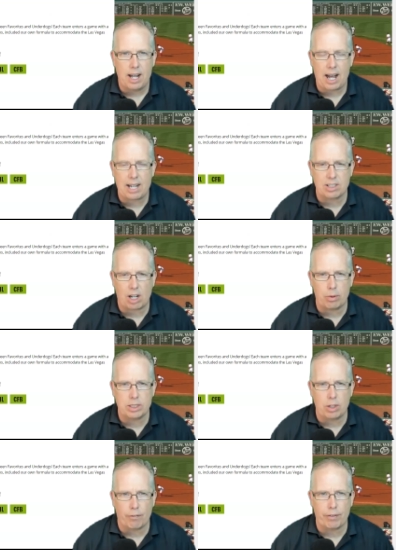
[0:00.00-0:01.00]
As
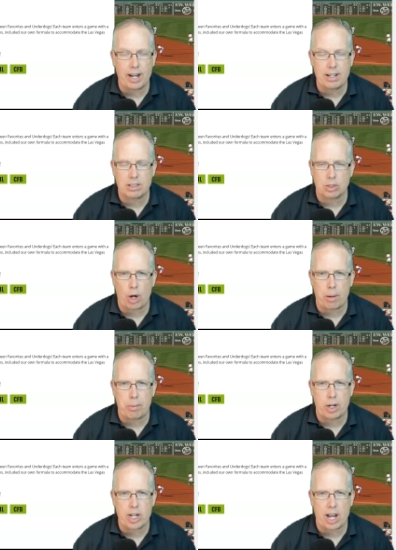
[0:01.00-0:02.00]
always, don't forget, subscribe
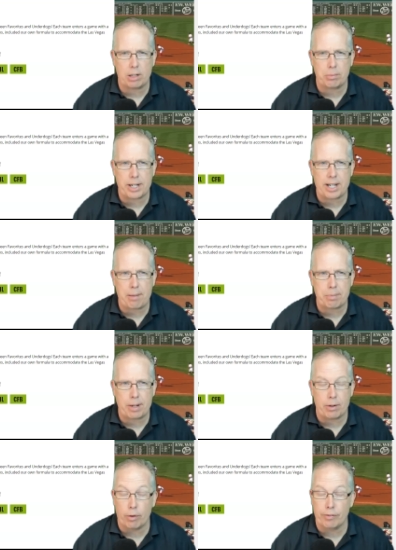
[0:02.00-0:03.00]
to our channel by tapping
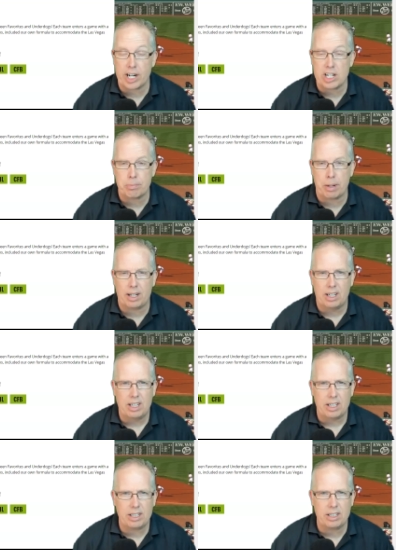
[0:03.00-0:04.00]
that notification bell
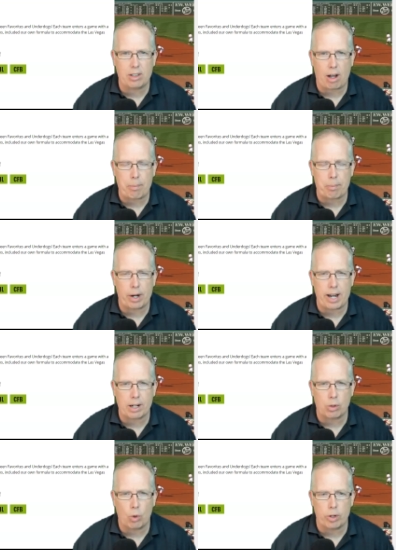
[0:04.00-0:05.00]
in the top right
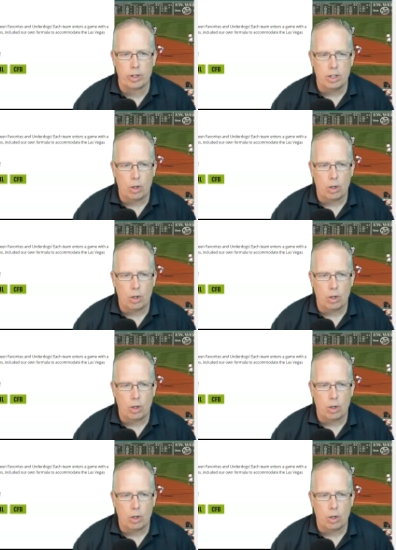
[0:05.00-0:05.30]
hand corner